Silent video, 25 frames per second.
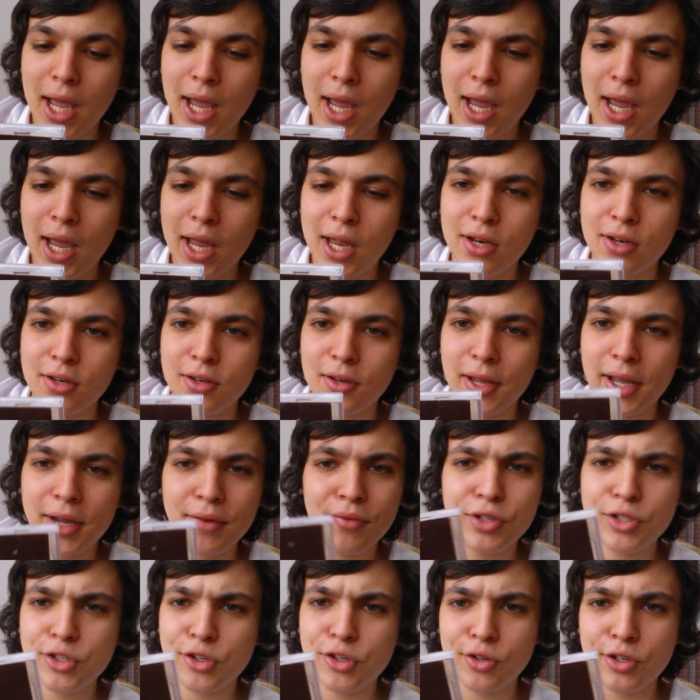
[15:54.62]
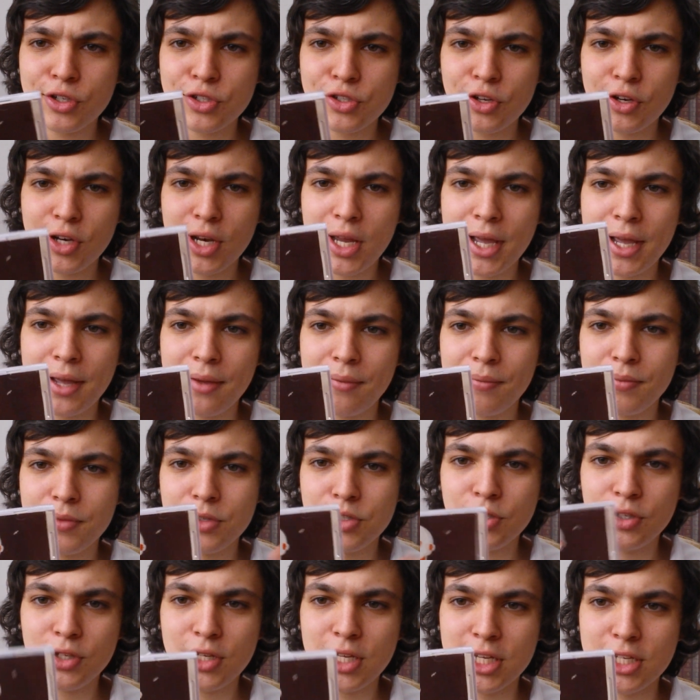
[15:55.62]
And every song that's on that
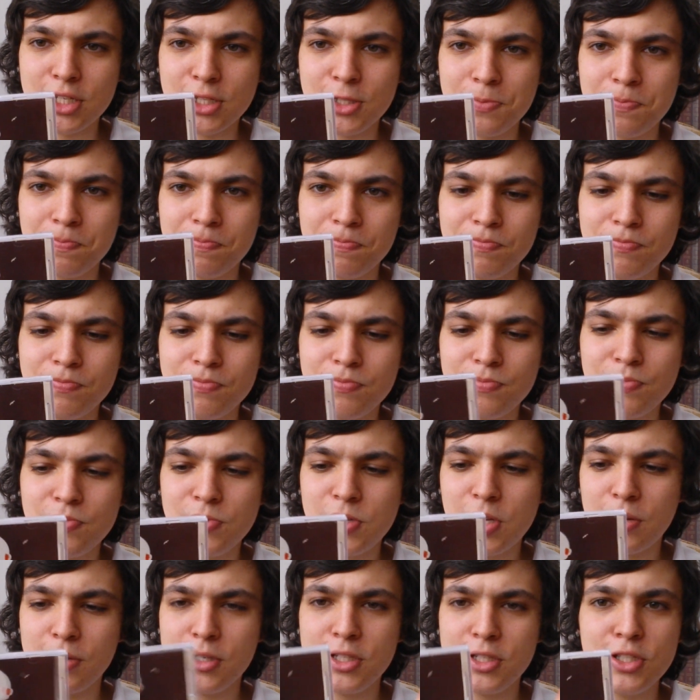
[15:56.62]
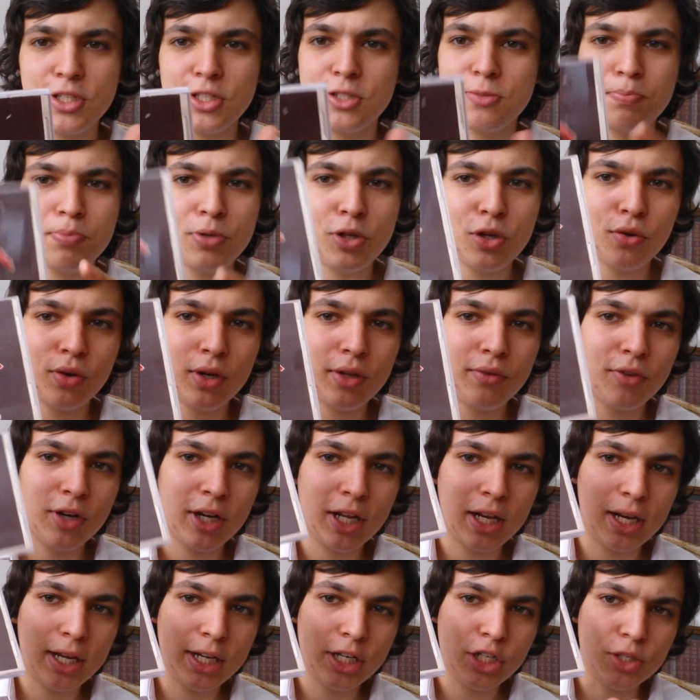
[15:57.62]
is on this. So this is purely for
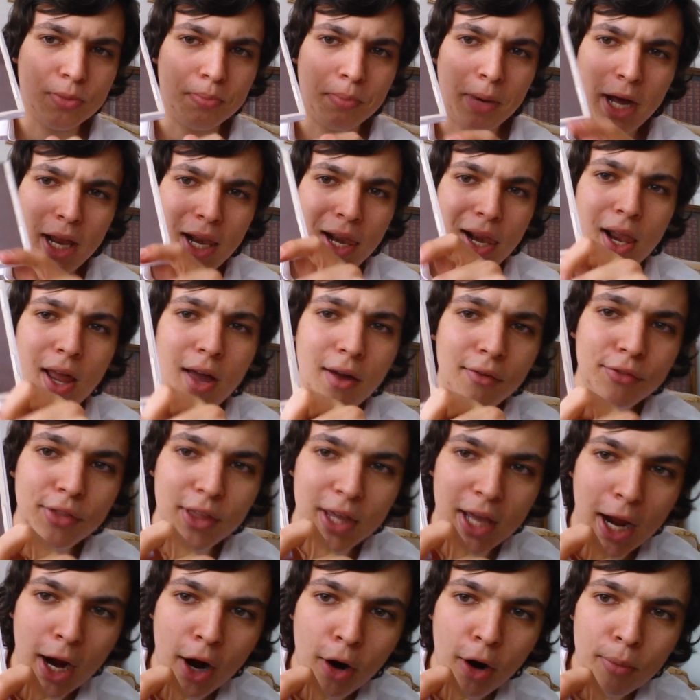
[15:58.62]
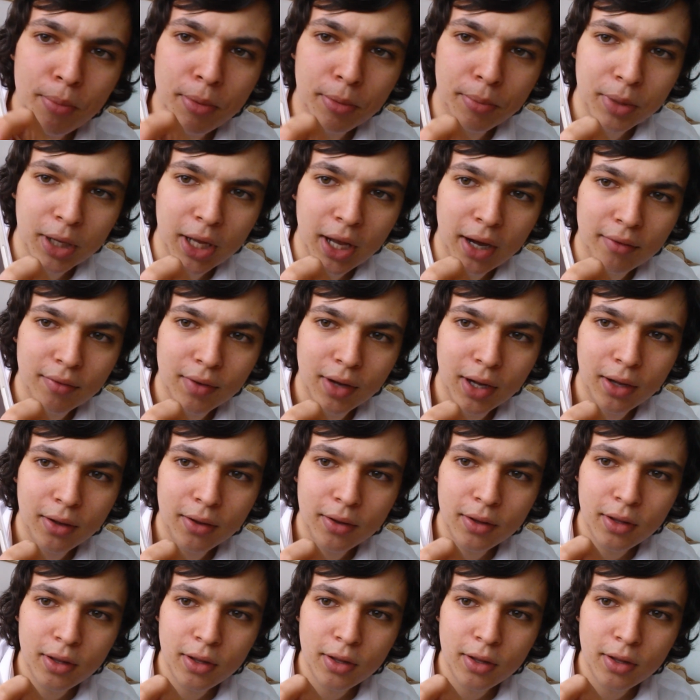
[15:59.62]
the collection, but I love the album cover.